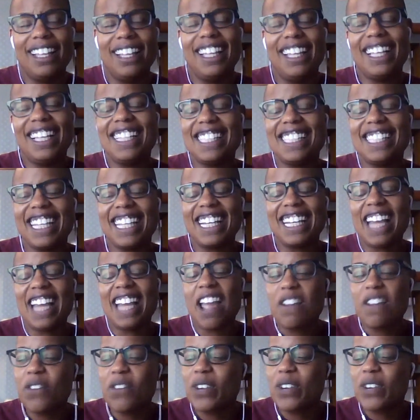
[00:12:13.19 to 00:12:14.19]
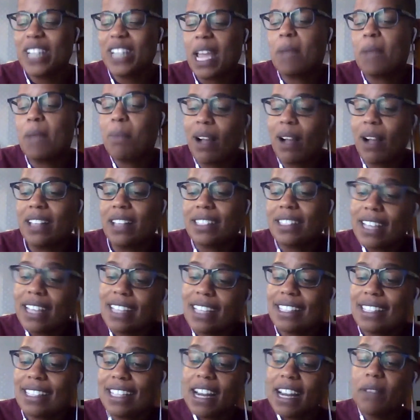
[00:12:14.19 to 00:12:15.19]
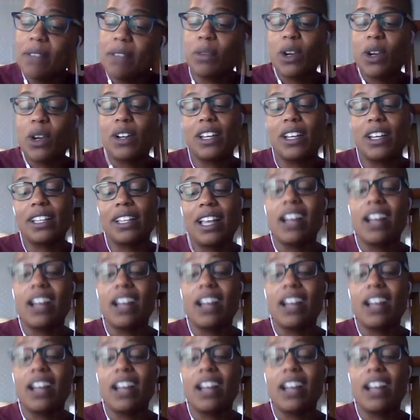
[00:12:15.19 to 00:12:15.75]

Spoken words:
it's like an everyday process that I'm learning